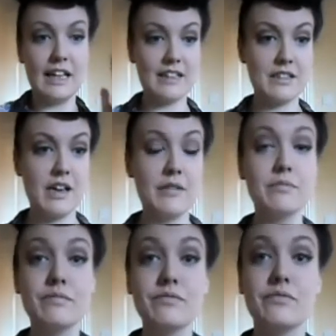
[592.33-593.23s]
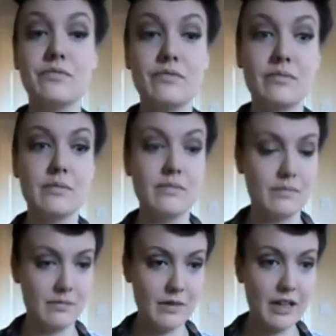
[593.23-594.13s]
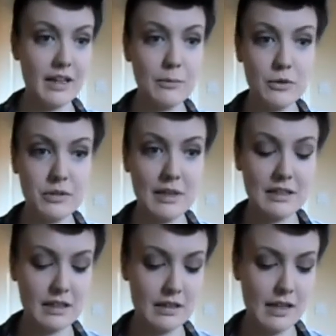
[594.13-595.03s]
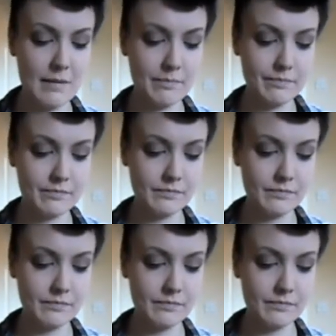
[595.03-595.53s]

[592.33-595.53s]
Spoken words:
Like so. Nothing more dramatic than that.